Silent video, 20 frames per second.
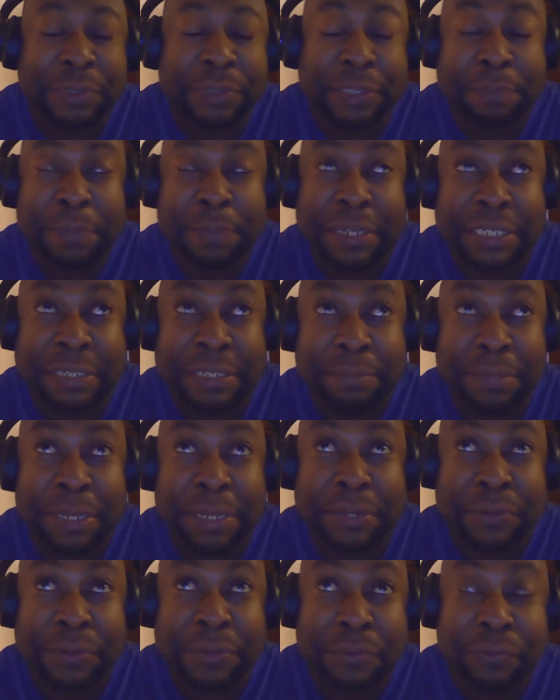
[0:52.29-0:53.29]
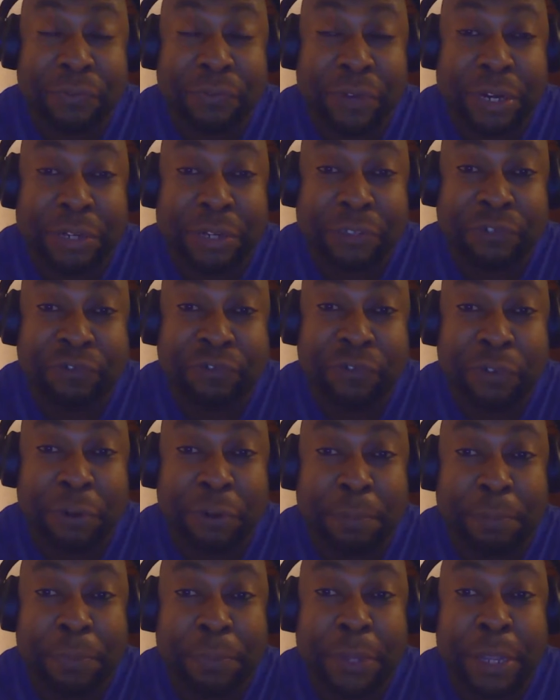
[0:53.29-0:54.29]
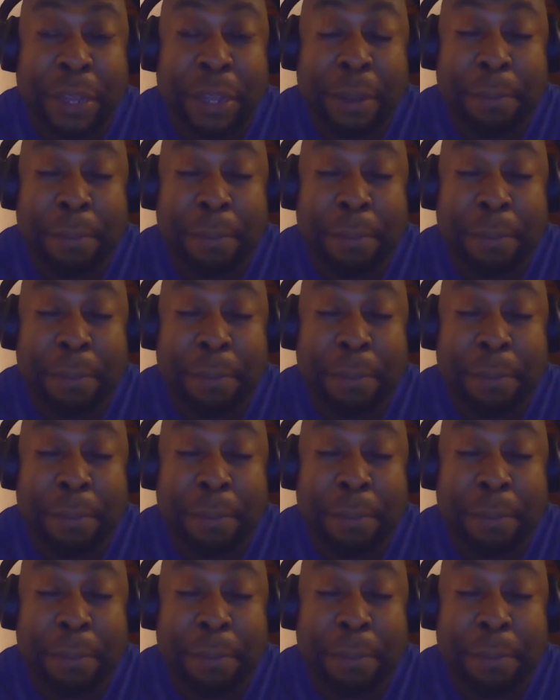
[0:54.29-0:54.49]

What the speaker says: Specimen could range from